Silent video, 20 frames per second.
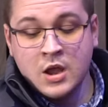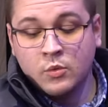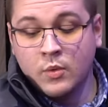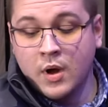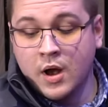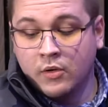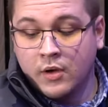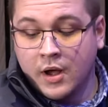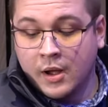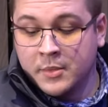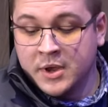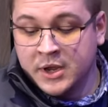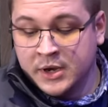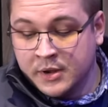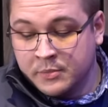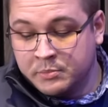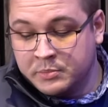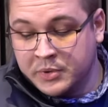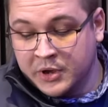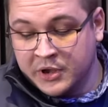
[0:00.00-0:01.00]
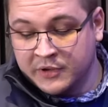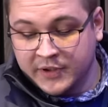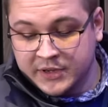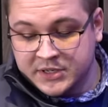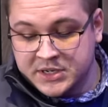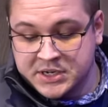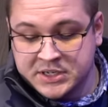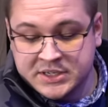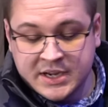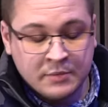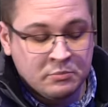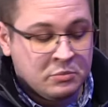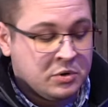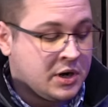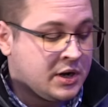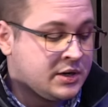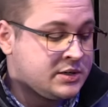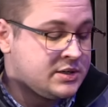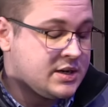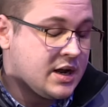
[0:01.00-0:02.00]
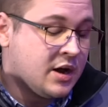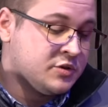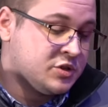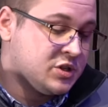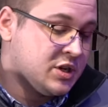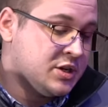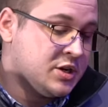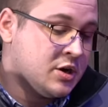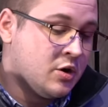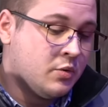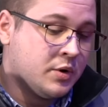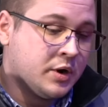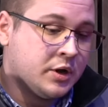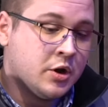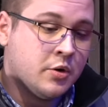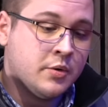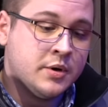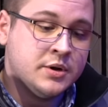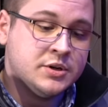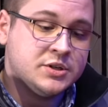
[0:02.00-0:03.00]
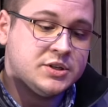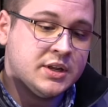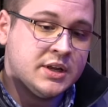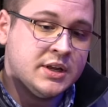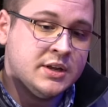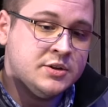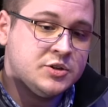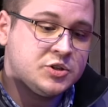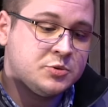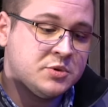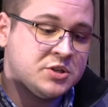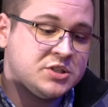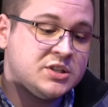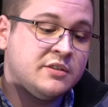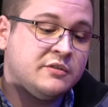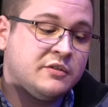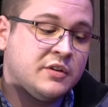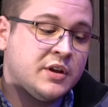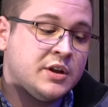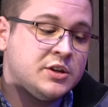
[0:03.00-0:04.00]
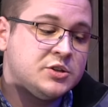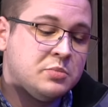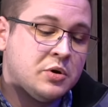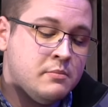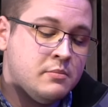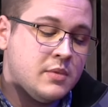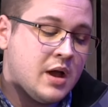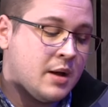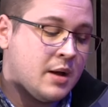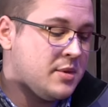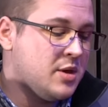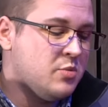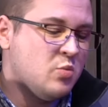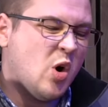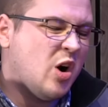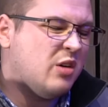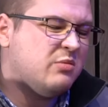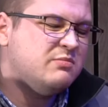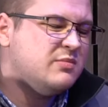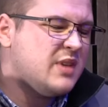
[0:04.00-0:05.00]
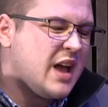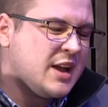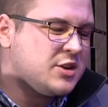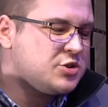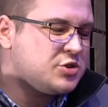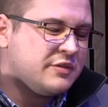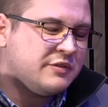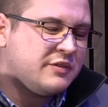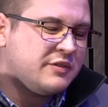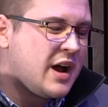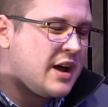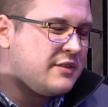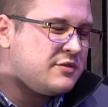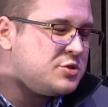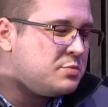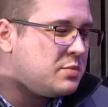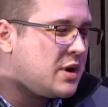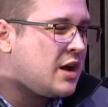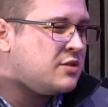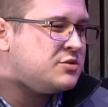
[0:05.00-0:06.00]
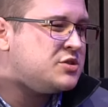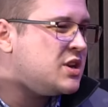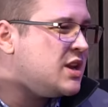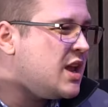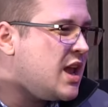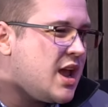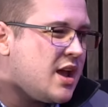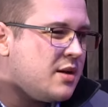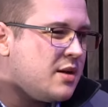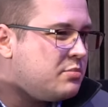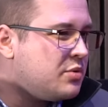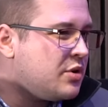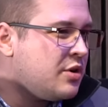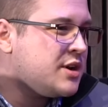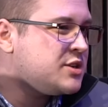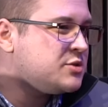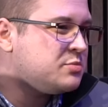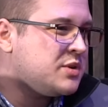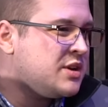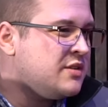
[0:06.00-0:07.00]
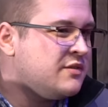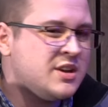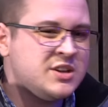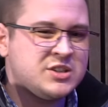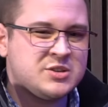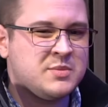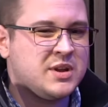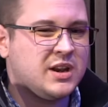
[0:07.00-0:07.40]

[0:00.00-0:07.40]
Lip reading: Well, I mean, a perfect example, I obviously don't want to go into the specifics, but I mean, what, extra £500 a year per SPV, something